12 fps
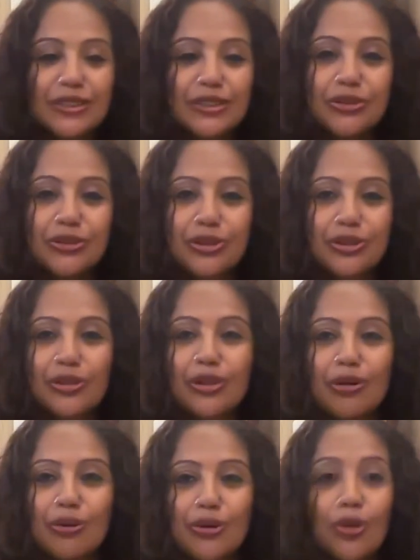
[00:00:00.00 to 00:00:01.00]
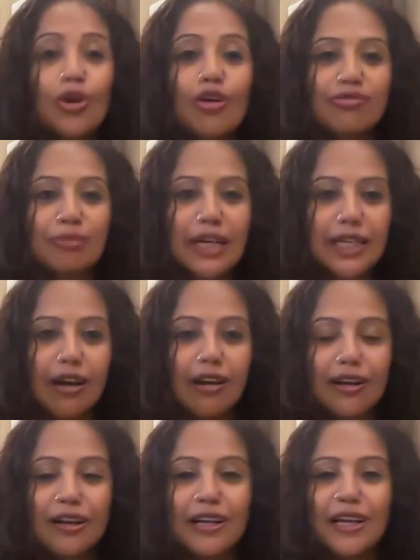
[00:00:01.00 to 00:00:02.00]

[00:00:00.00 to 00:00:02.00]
used to roll off my tongue.